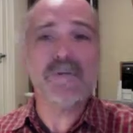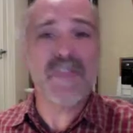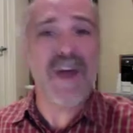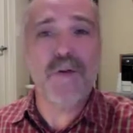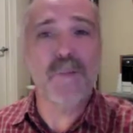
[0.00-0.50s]

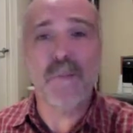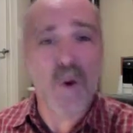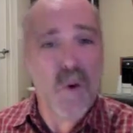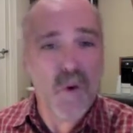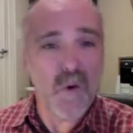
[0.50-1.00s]
without the
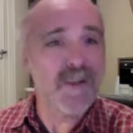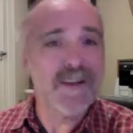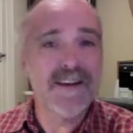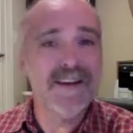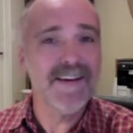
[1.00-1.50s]
bowl.
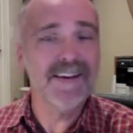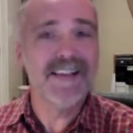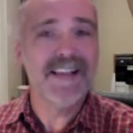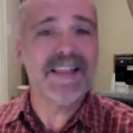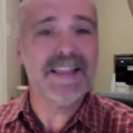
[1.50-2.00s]

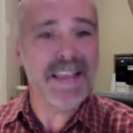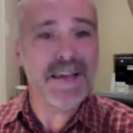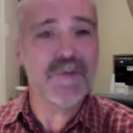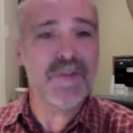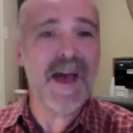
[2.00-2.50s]

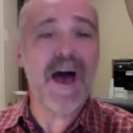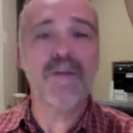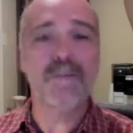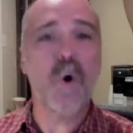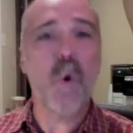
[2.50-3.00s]
Live
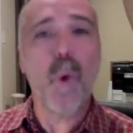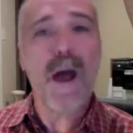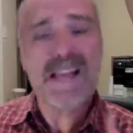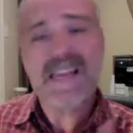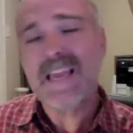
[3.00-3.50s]
without the bowl.
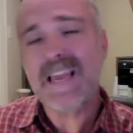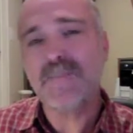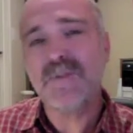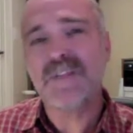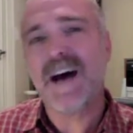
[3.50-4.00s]
What
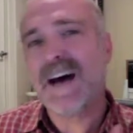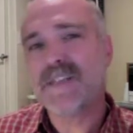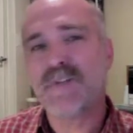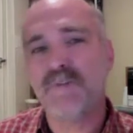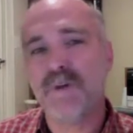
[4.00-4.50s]
keeps
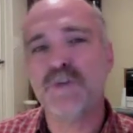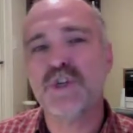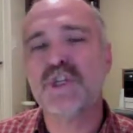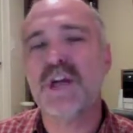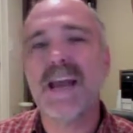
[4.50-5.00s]
us from
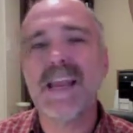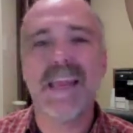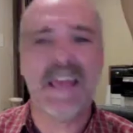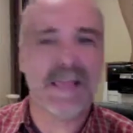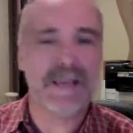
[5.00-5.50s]

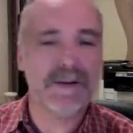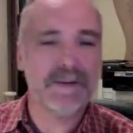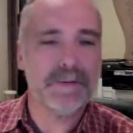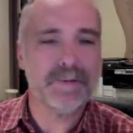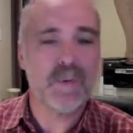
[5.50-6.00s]
shining?
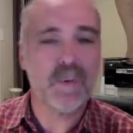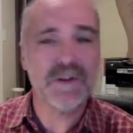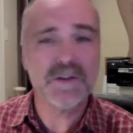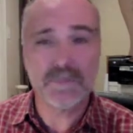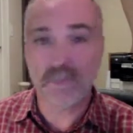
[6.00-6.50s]

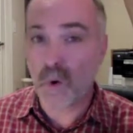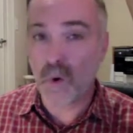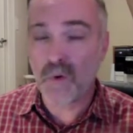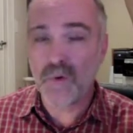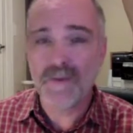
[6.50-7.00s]
What is the
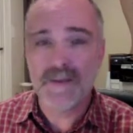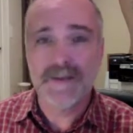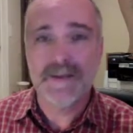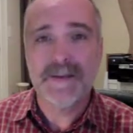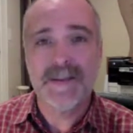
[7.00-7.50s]
bowl?
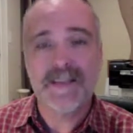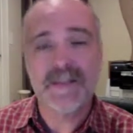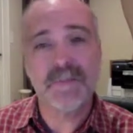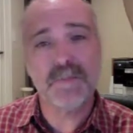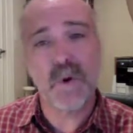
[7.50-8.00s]

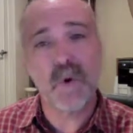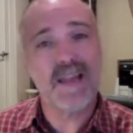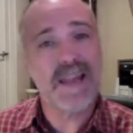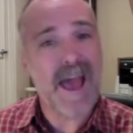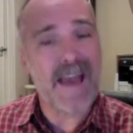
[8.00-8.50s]
Is the bowl
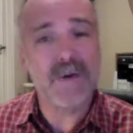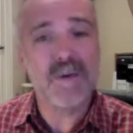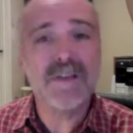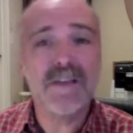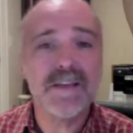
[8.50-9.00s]

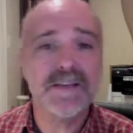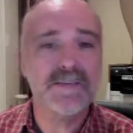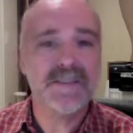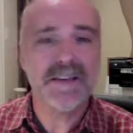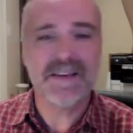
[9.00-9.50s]
inadequacy?
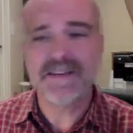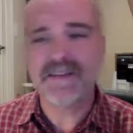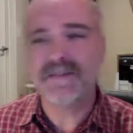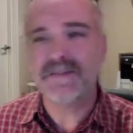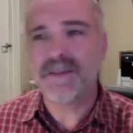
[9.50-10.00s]
Is
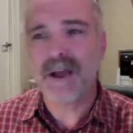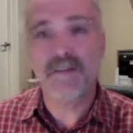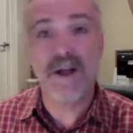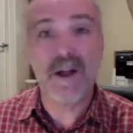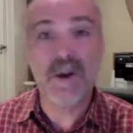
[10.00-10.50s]
it I'm
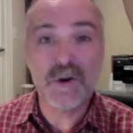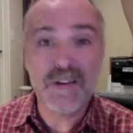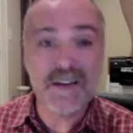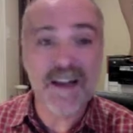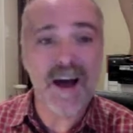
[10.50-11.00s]
not good
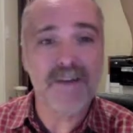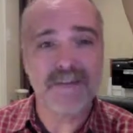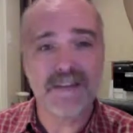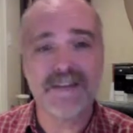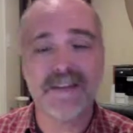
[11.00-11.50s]
enough?
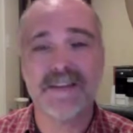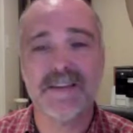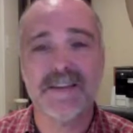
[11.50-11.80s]
Is it